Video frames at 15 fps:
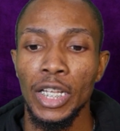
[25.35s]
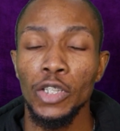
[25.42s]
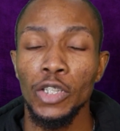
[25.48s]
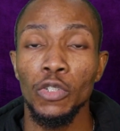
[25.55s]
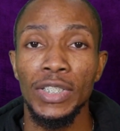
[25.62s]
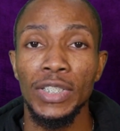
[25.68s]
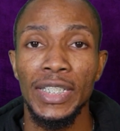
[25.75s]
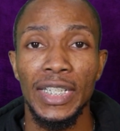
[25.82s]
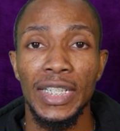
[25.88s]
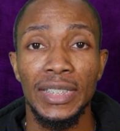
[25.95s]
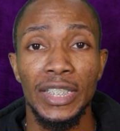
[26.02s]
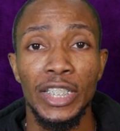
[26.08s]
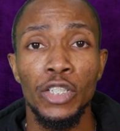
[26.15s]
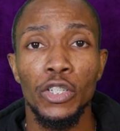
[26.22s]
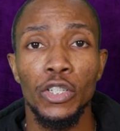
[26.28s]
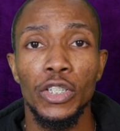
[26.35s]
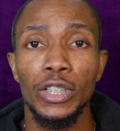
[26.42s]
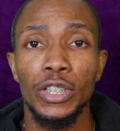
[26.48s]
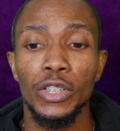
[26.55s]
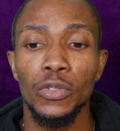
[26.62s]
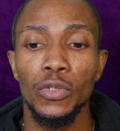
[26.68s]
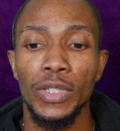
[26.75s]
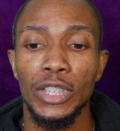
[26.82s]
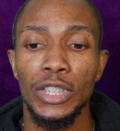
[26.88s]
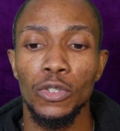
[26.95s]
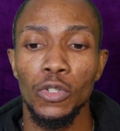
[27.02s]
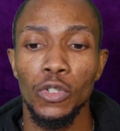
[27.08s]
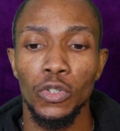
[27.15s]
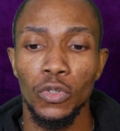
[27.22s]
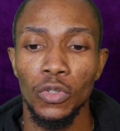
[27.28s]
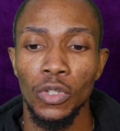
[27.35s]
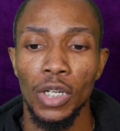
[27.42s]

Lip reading: Now the next thing you're going to do is go to